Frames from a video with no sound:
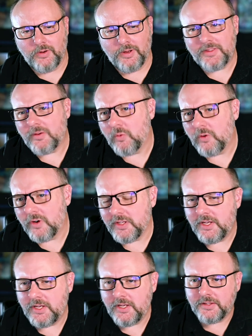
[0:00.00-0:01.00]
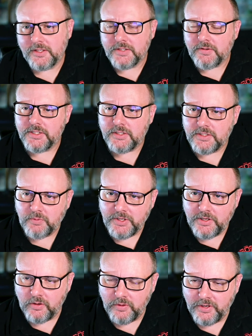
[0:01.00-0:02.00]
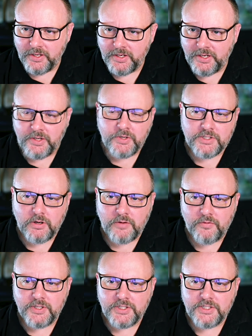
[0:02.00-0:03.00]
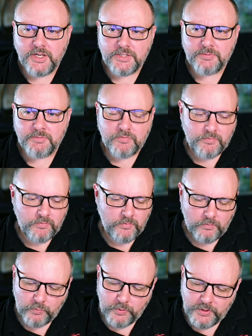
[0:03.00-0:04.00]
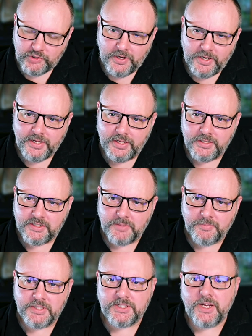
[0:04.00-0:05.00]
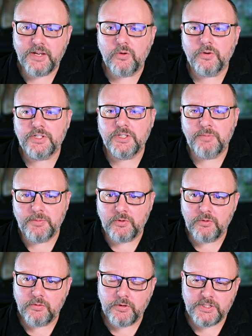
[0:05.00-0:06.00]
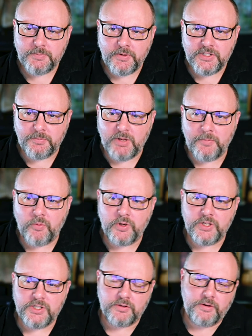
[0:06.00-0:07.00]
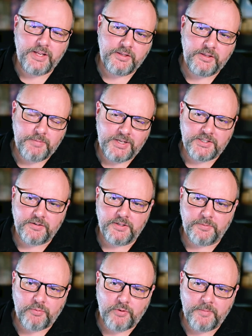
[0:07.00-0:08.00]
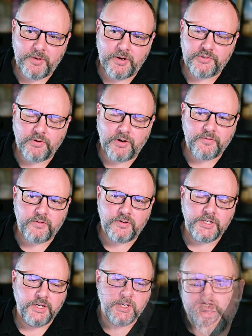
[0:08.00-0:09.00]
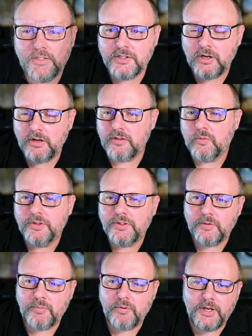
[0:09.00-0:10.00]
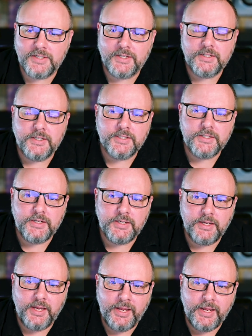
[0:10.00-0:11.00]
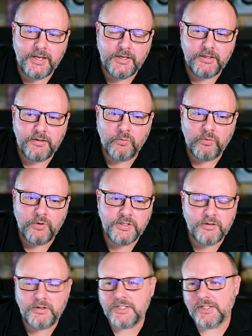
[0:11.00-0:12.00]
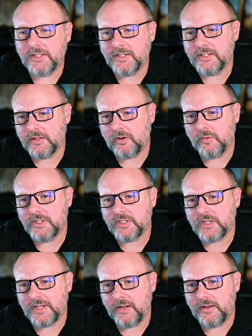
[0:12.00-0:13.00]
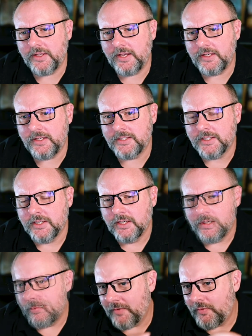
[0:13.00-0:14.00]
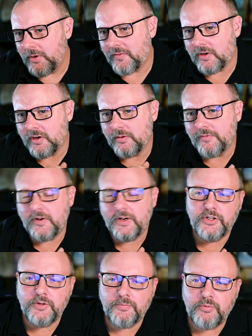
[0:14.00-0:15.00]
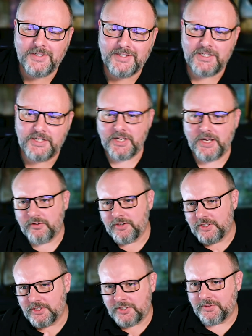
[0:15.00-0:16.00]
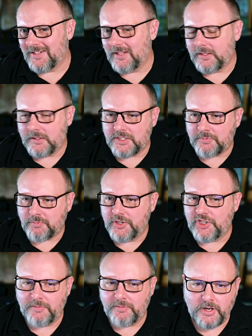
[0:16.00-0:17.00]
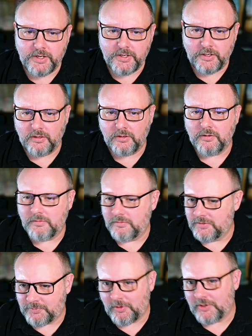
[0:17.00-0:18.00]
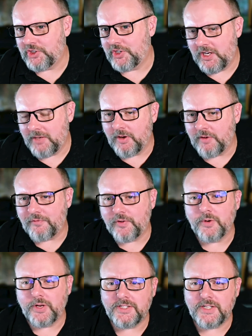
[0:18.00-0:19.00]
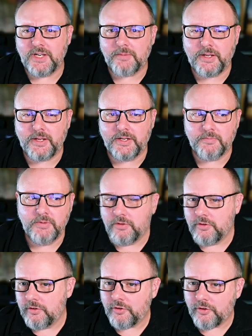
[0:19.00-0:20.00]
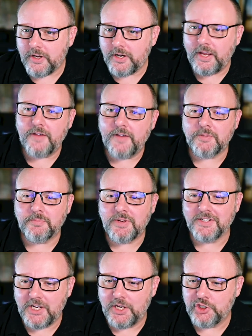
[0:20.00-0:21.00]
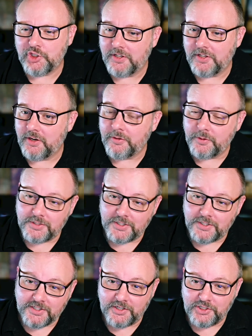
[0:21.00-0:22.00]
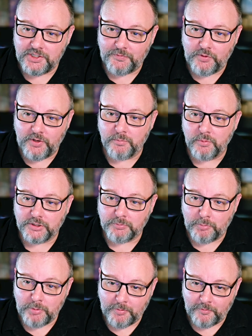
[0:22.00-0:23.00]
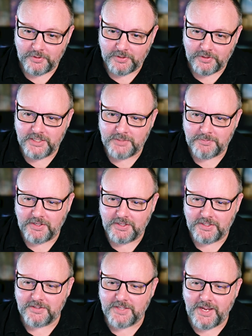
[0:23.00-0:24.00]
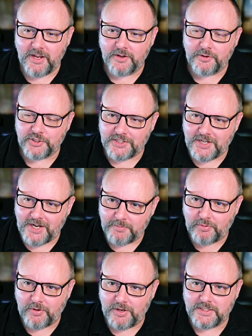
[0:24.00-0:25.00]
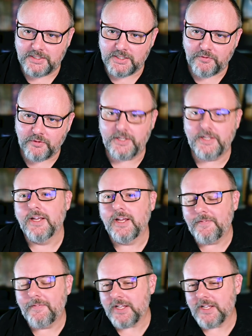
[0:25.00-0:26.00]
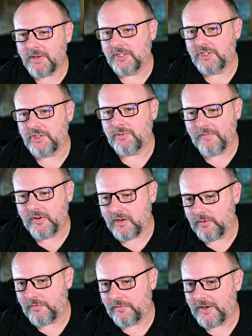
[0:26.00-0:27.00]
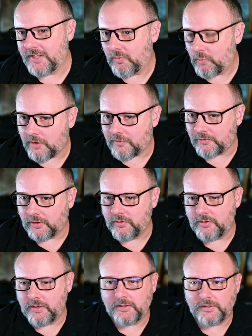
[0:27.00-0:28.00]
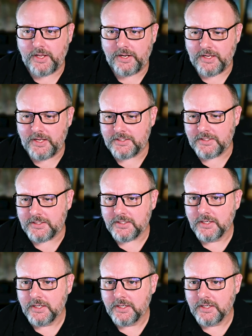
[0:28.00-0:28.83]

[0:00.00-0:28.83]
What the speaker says: I think one of the key things, right, is we go in, we start off all these engagements. We try to get some of the stakeholders and the people who are experiencing the pain points and basically the primary drivers to talk through what their process is. And one of the interesting things that always comes out of that is if you haven't codified your processes yet, you're just using like the spreadsheet model, spreadsheet email intake mechanism, you're going to have some contention there in those discussions if you have multiple people from the clients because they understand the process differently. And that's because you haven't codified that workflow in a lot of cases.